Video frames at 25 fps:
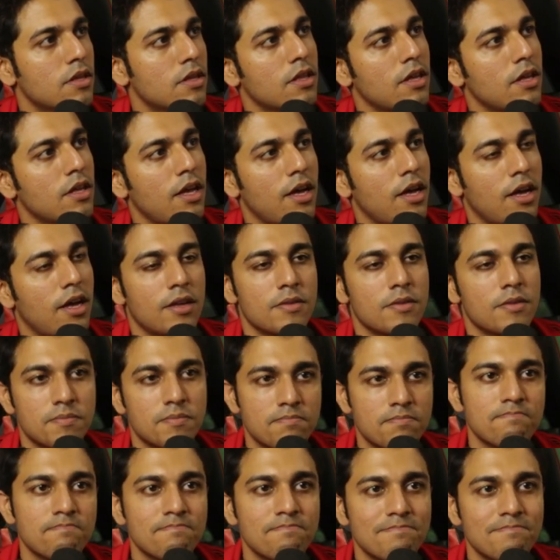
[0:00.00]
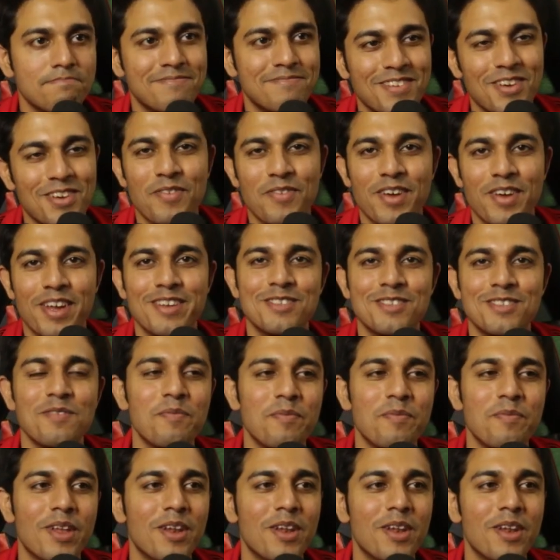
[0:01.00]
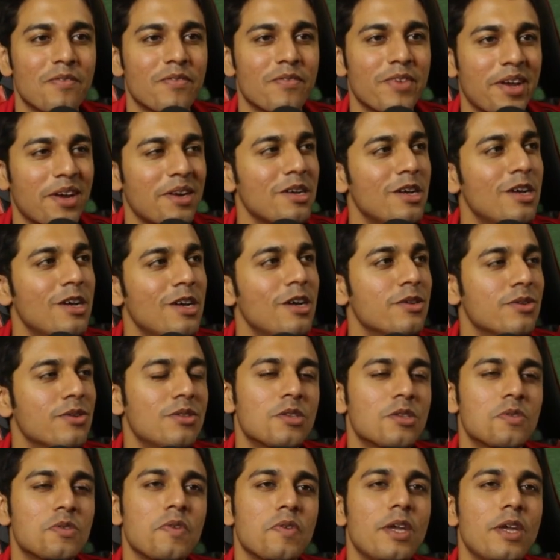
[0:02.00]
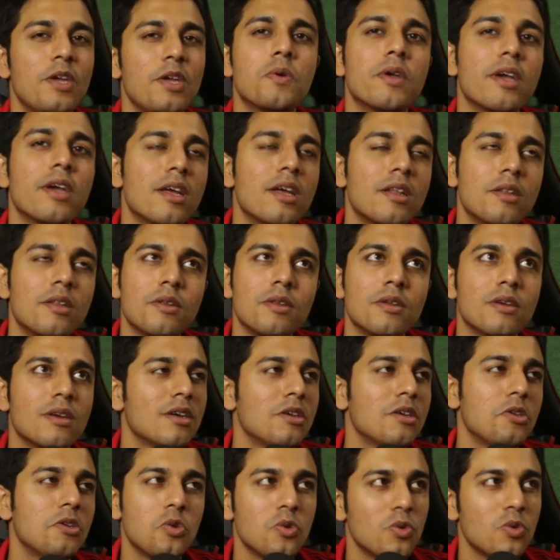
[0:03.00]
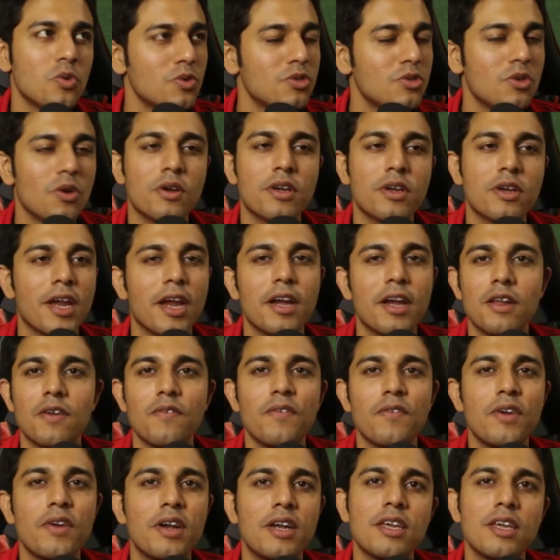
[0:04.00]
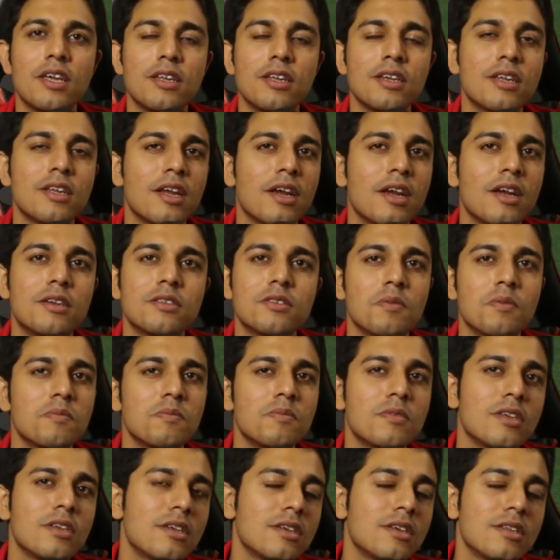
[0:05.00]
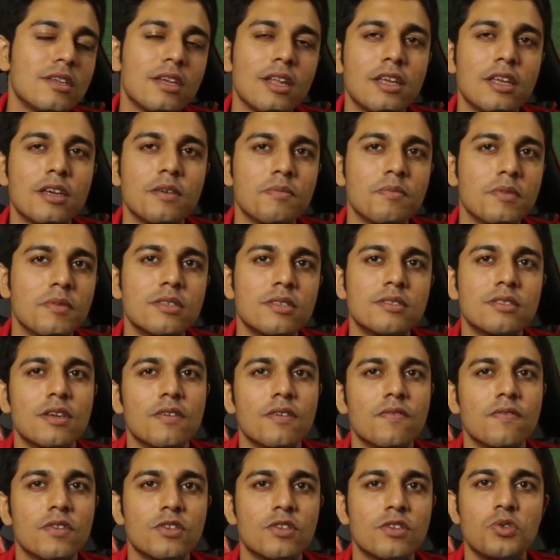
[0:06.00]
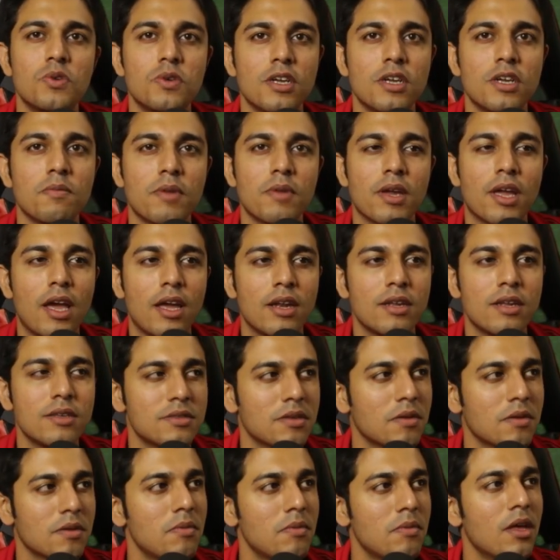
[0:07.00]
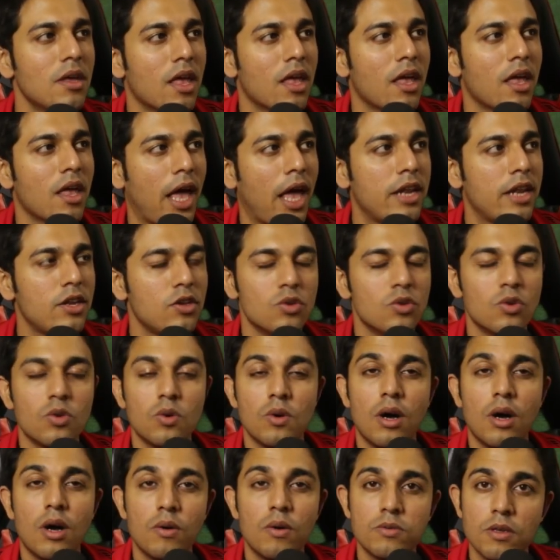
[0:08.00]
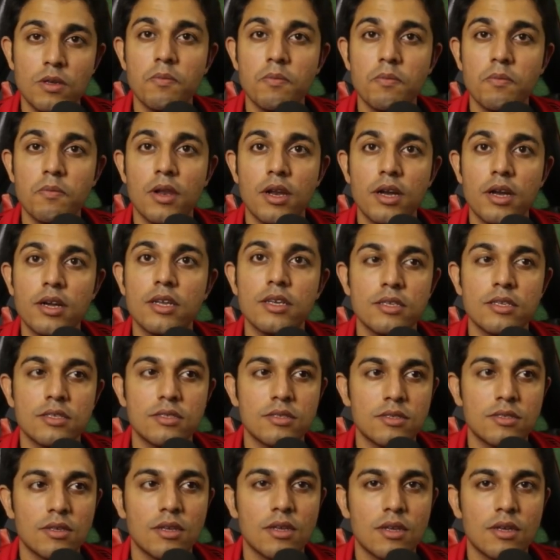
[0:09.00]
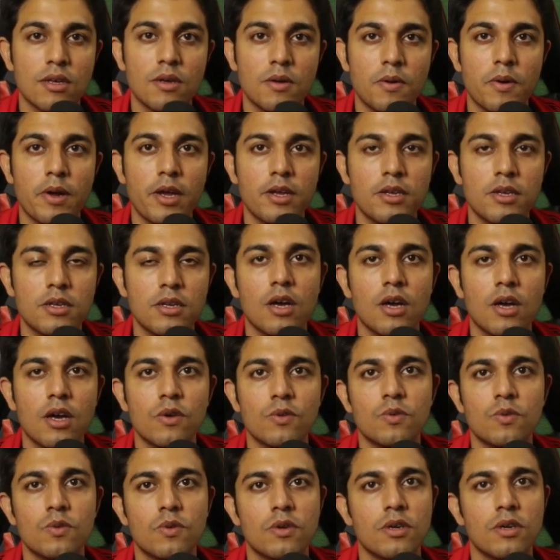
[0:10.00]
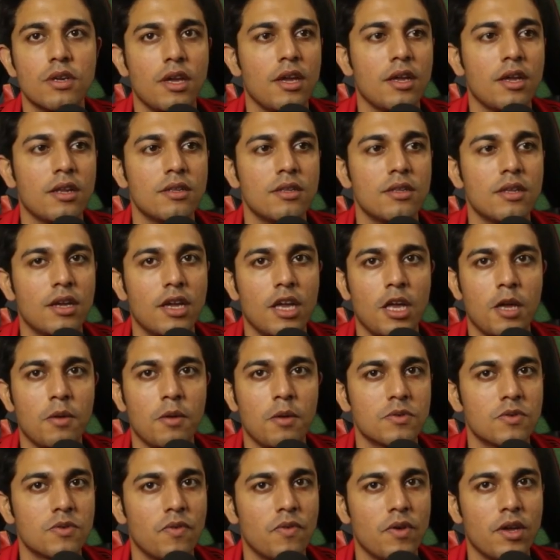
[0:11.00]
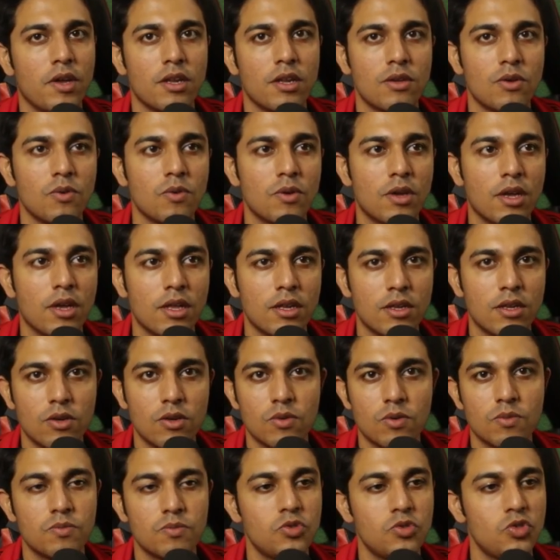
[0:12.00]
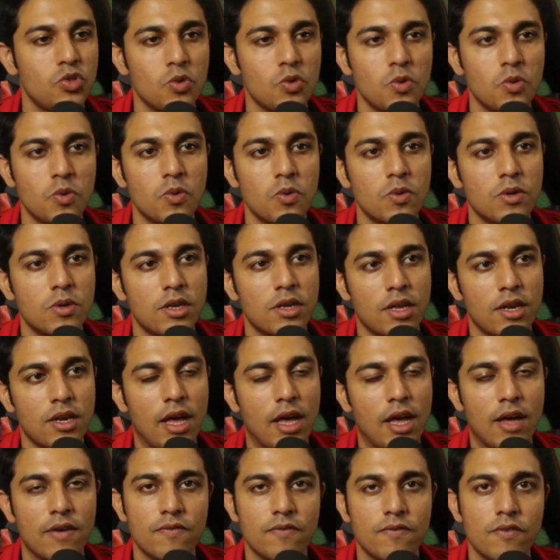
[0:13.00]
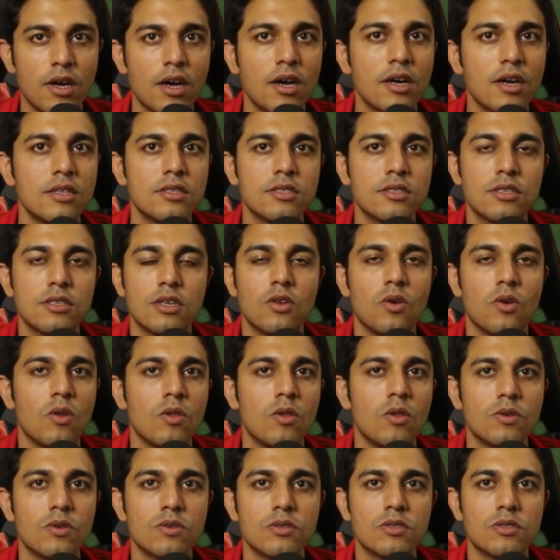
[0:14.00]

Yeah, a very simple effect. So this way you can use your creativity and create something really amazing with shooting mechanism. And you know how simple it is right now to create the games where you can shoot and have guns and all those